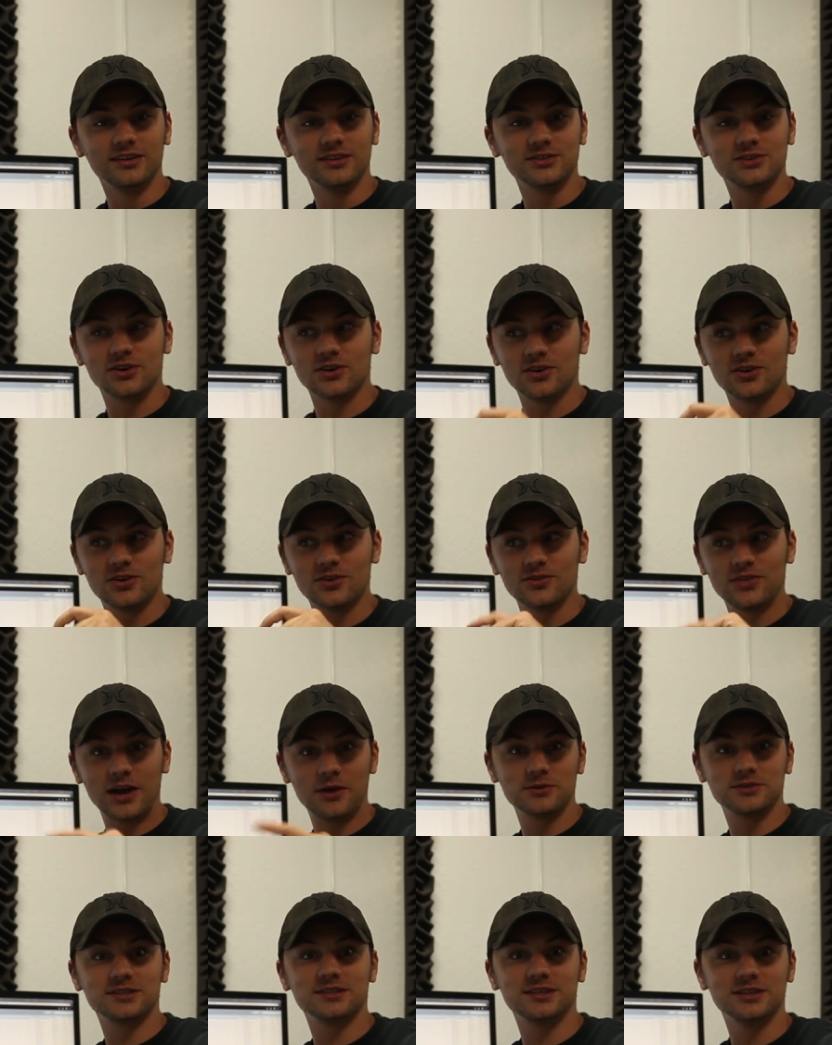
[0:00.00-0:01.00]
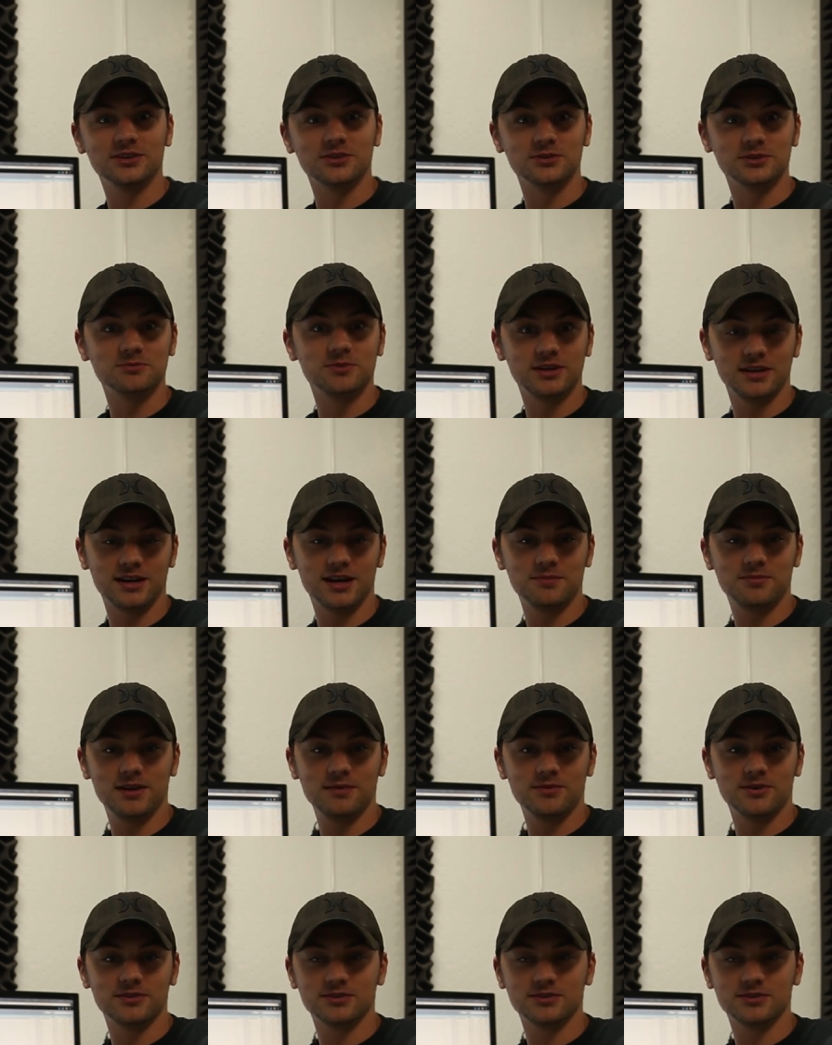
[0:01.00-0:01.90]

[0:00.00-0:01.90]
So that was the deal. It was Monday Night Paintball.